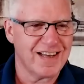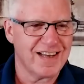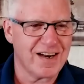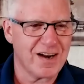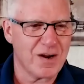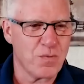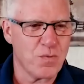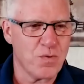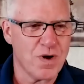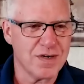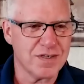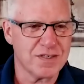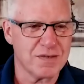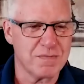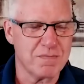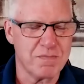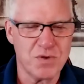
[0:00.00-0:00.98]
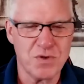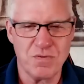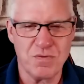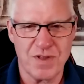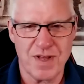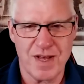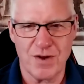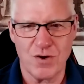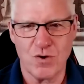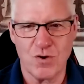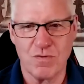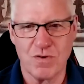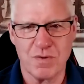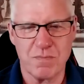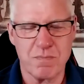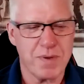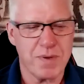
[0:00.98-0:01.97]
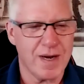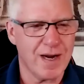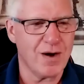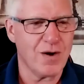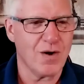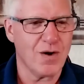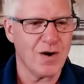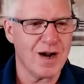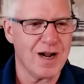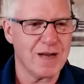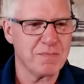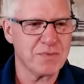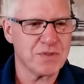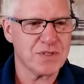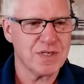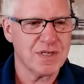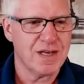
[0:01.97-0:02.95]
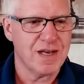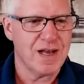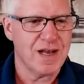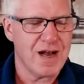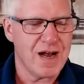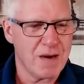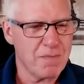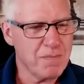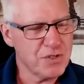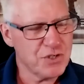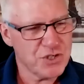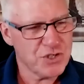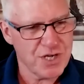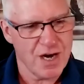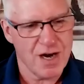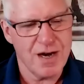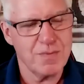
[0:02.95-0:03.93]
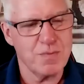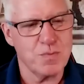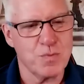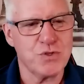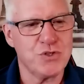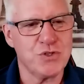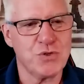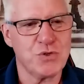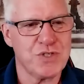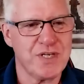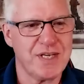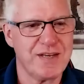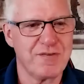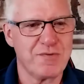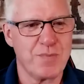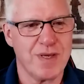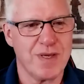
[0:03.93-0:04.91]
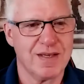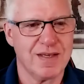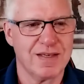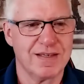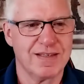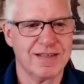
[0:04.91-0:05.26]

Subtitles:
and I wanted to move that over to PowerApps. How much time would you save me?